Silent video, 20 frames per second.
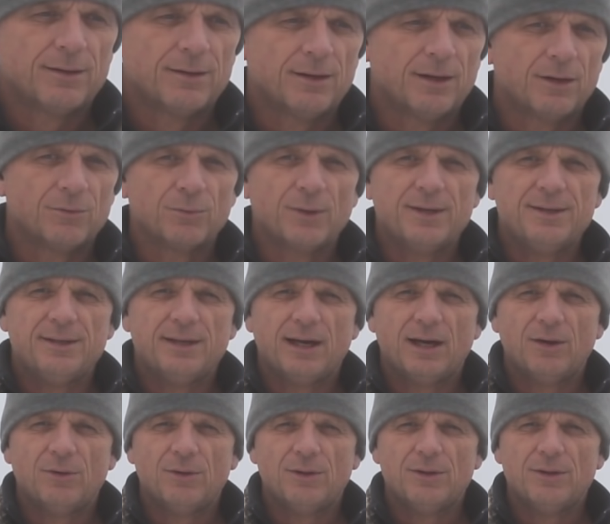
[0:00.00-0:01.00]
right
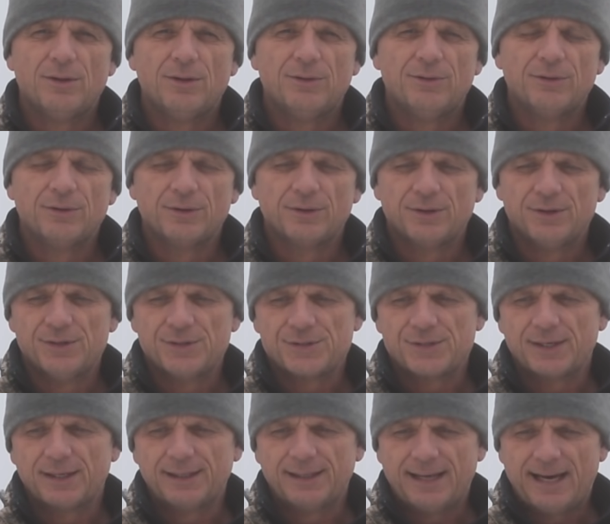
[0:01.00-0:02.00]
now, there
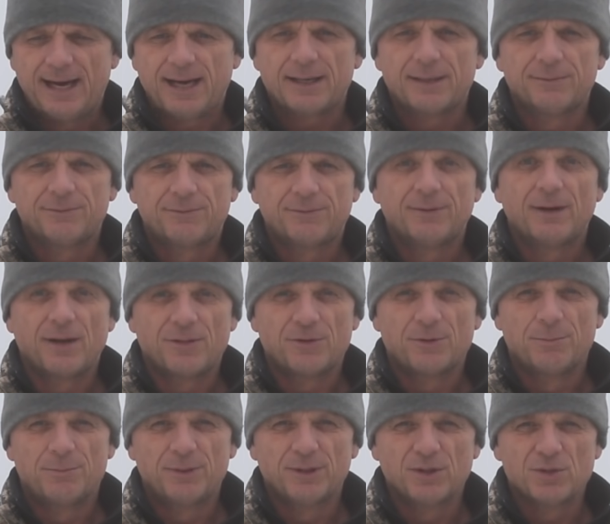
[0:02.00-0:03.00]
is a lack of
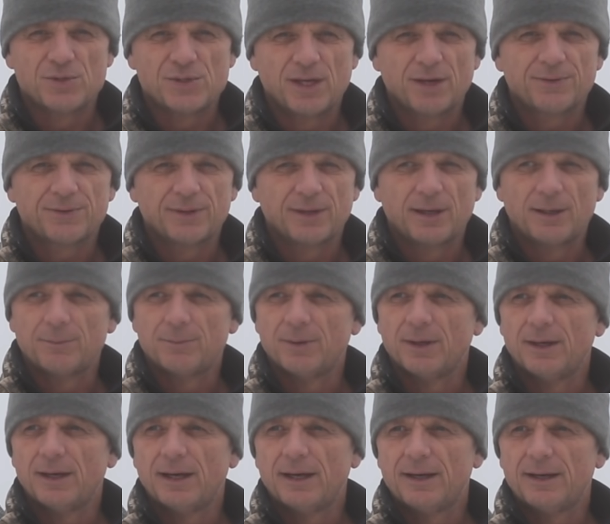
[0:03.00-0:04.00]
other Bills out there,
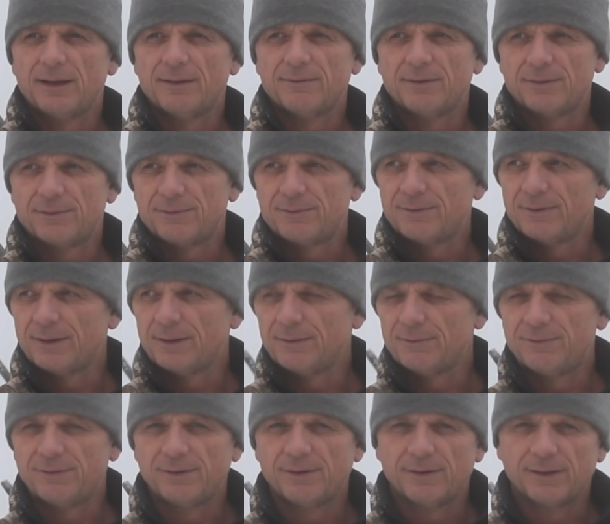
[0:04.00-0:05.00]
but I have a funny
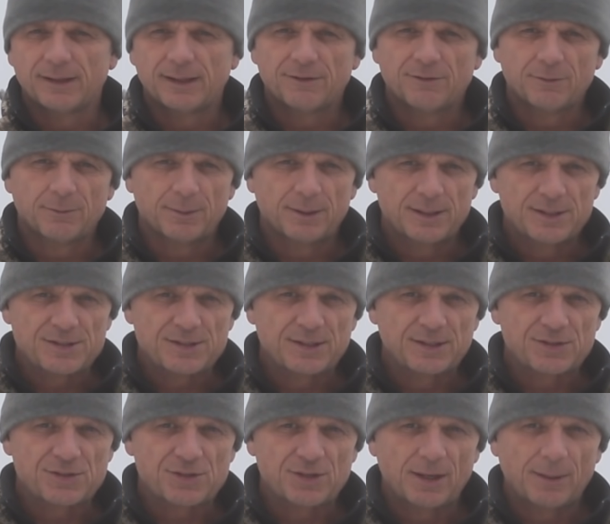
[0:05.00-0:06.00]
feeling everybody's
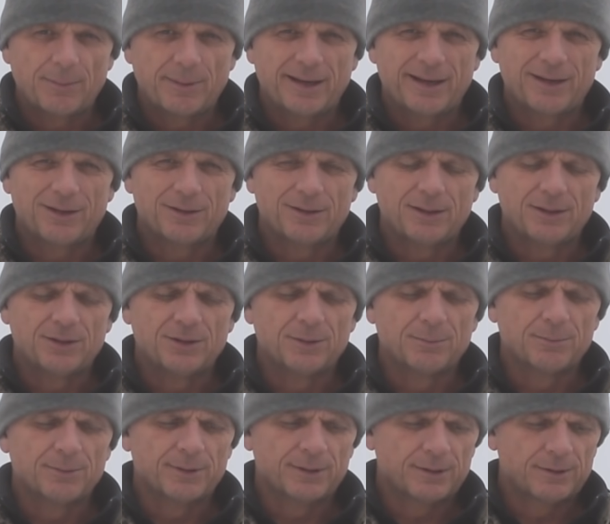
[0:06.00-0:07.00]
going to start piling in
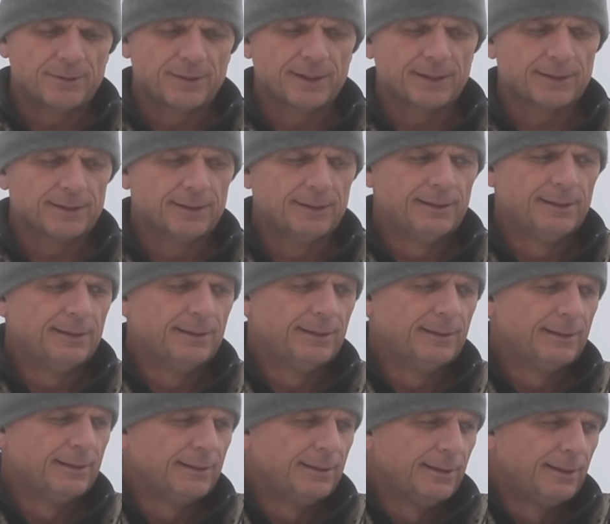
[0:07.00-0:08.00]
here pretty quick.
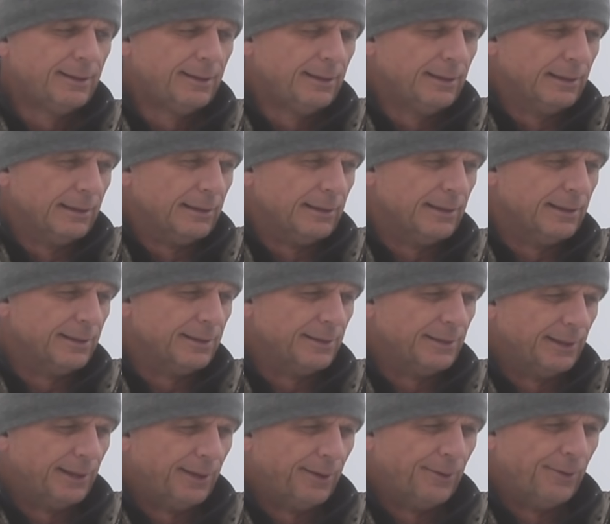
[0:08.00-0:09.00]

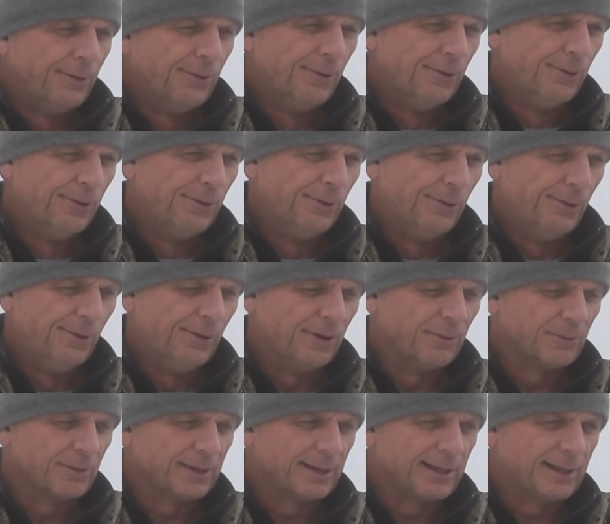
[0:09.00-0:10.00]
And
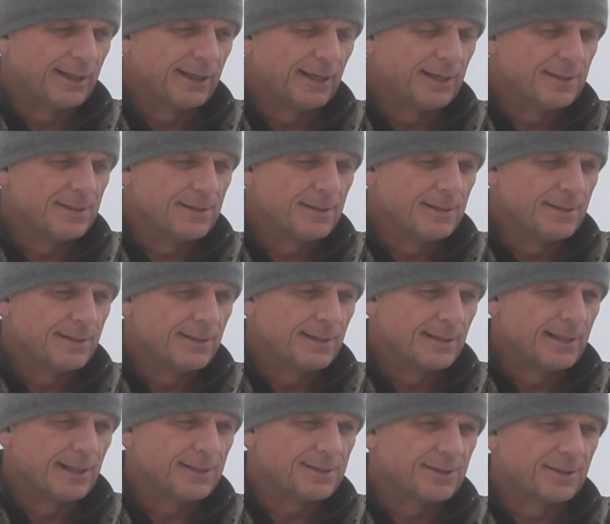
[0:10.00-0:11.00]
we're going to
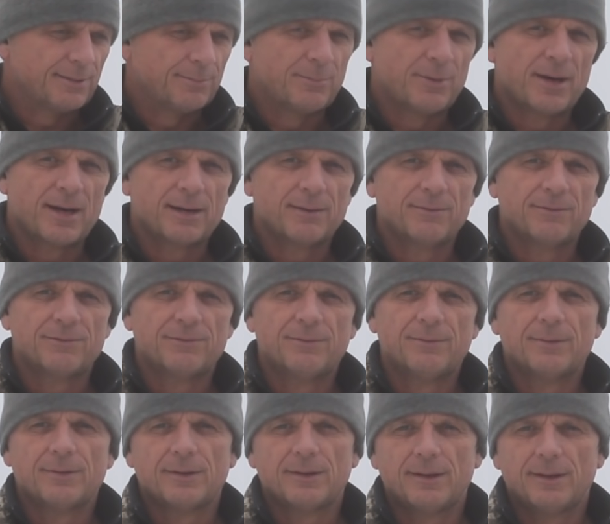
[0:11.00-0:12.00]
get to the bottom
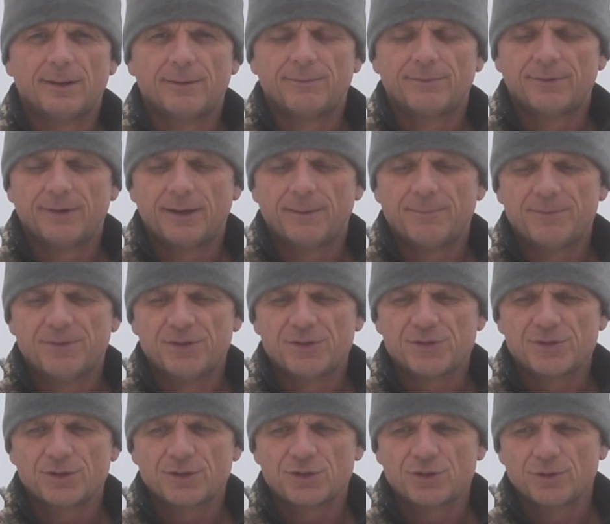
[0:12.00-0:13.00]
of
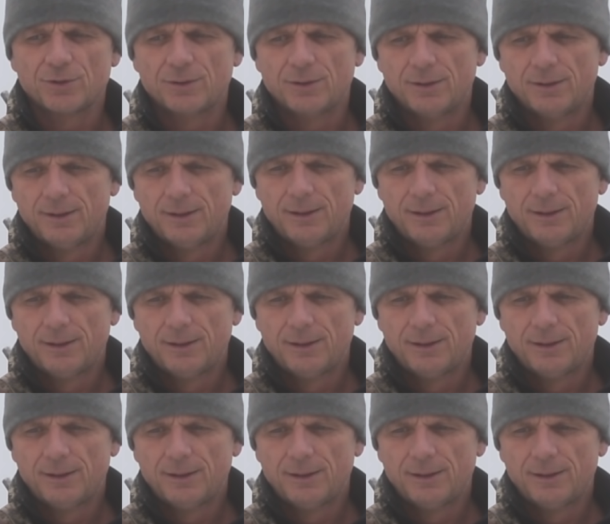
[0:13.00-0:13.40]
this issue.